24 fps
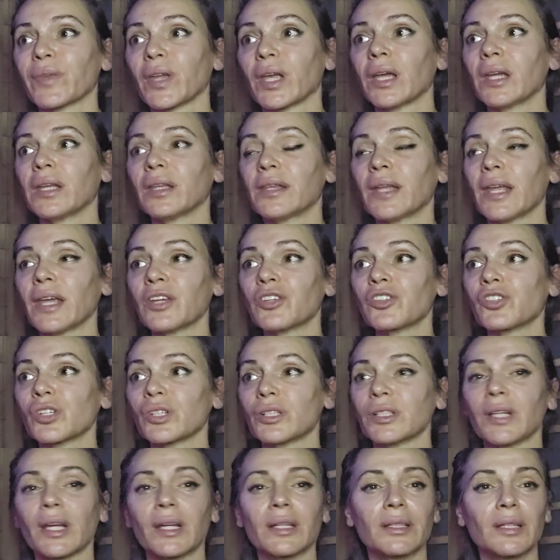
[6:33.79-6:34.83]
in nature
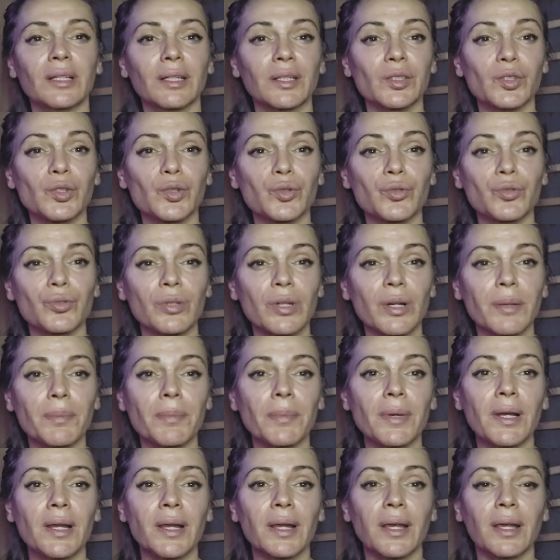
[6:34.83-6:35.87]
that are
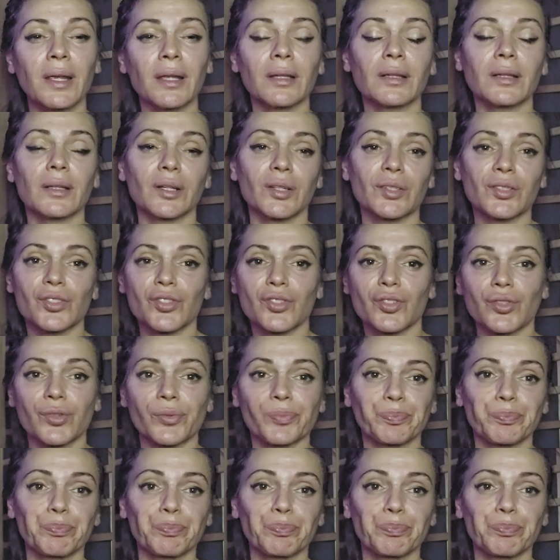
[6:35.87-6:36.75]
extremely in touch